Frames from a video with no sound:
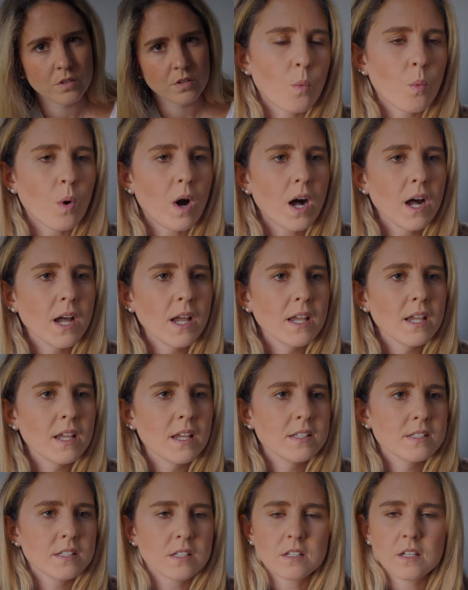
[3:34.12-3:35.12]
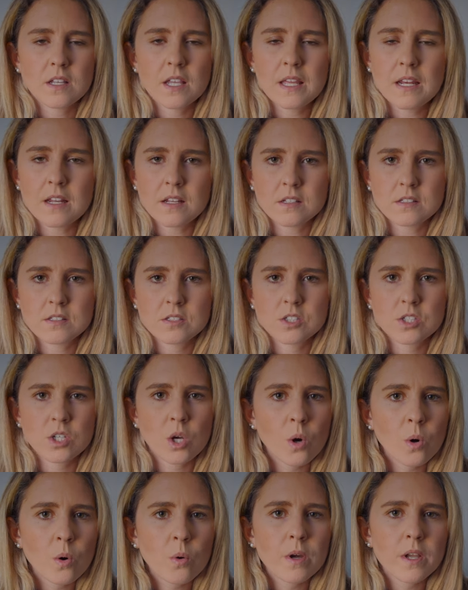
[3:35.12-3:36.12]
Why is it, it is
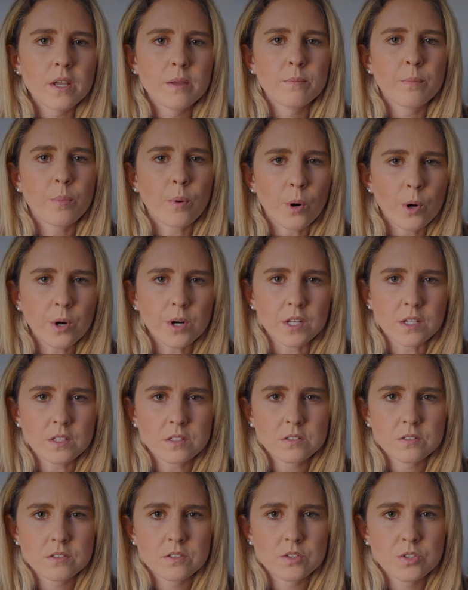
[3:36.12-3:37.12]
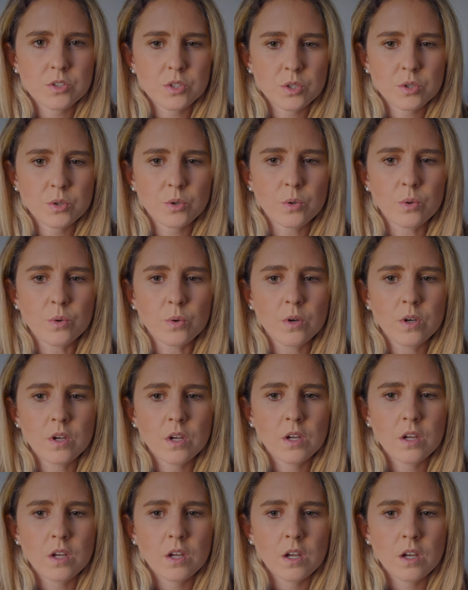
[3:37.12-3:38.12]
so important to
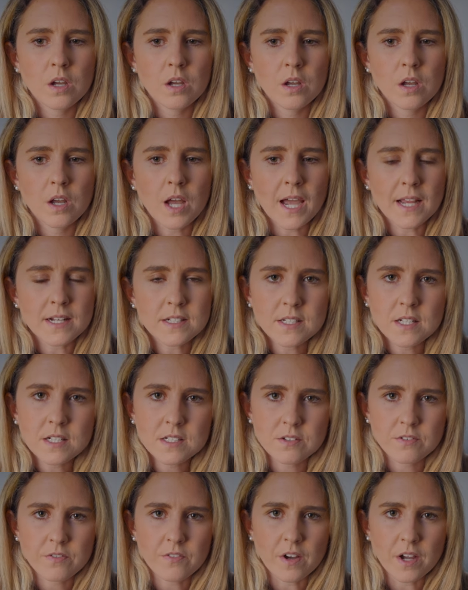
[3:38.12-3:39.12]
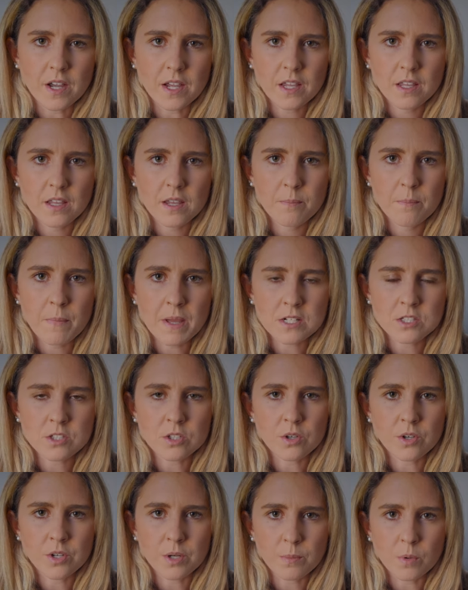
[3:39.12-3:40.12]
identify
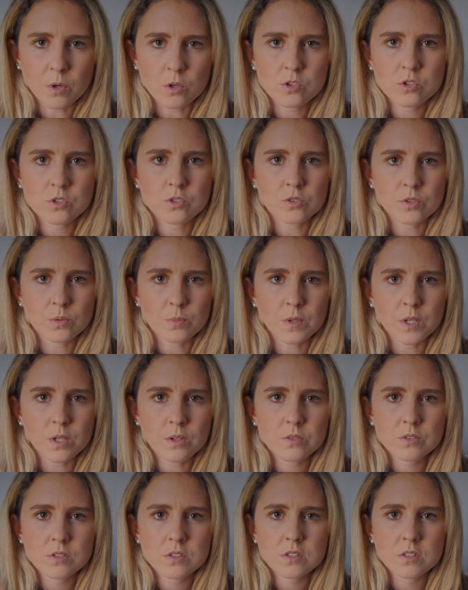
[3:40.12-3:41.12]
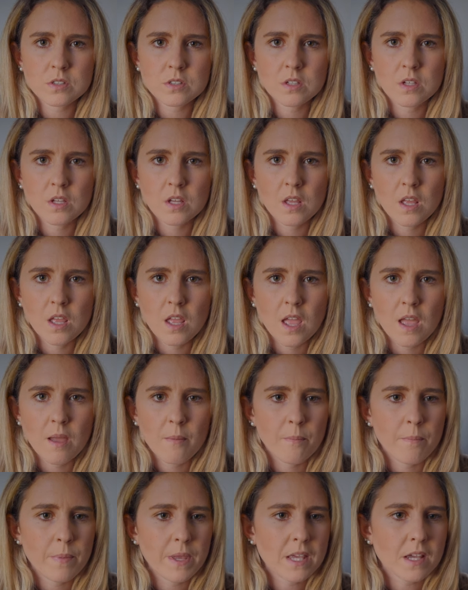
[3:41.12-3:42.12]
mental and emotional abuse?
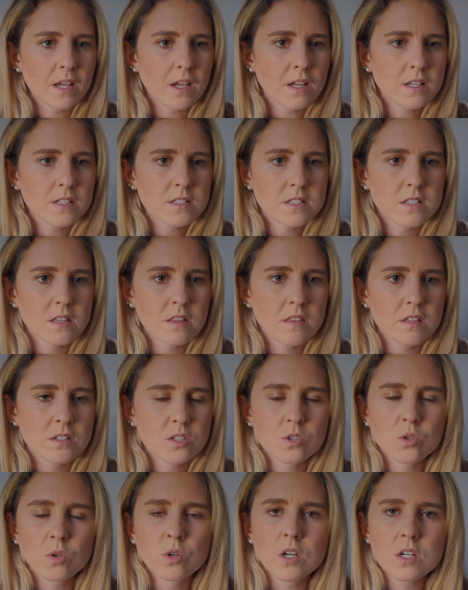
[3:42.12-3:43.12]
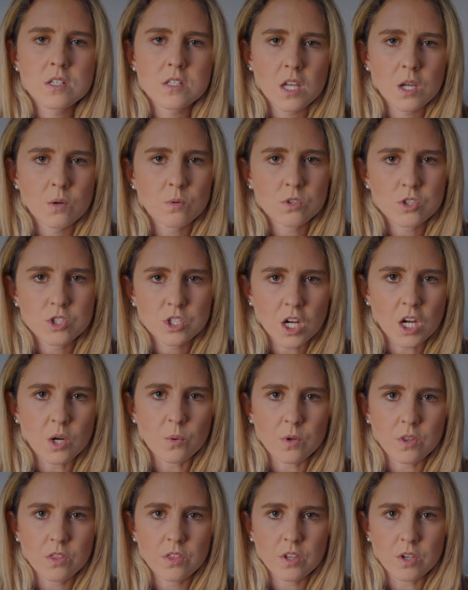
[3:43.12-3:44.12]
Because the stories I will share
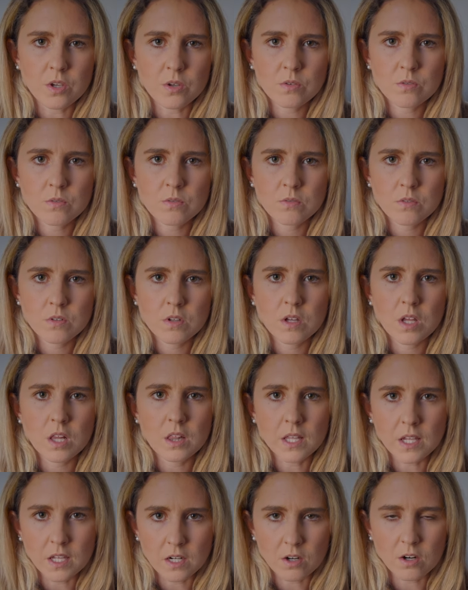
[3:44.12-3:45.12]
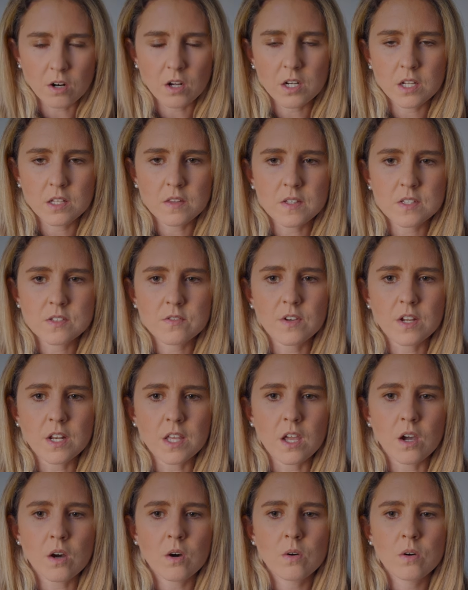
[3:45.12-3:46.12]
with you later on in this
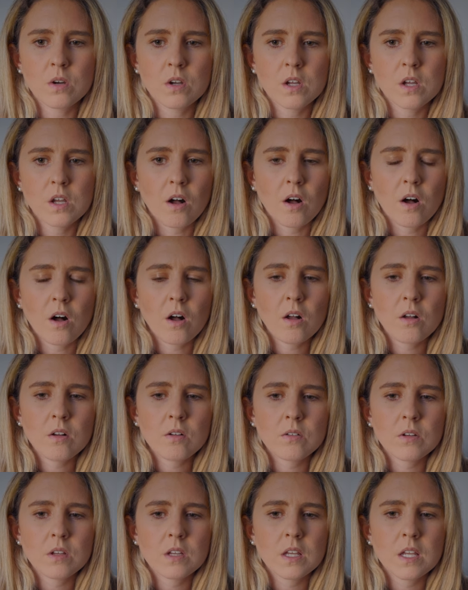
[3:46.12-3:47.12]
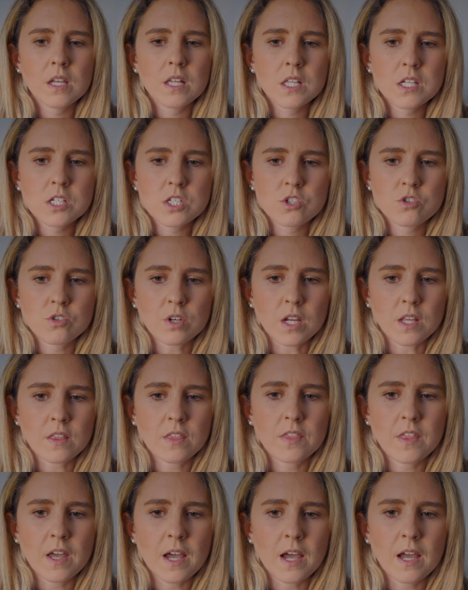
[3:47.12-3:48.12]
video all
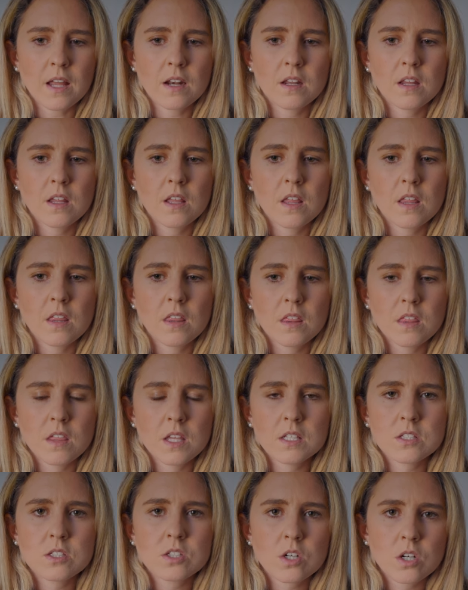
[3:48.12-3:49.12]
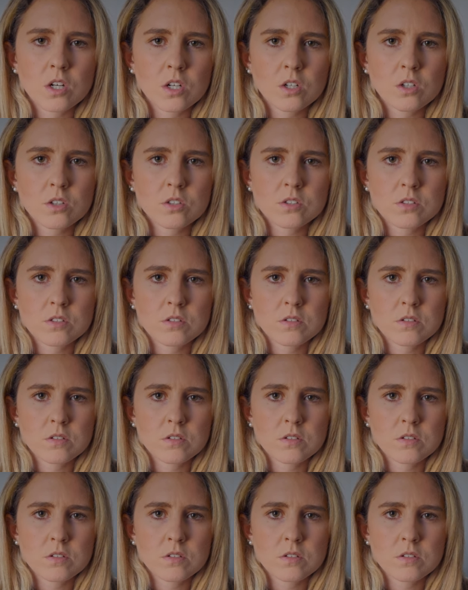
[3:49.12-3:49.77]
illustrate that these girls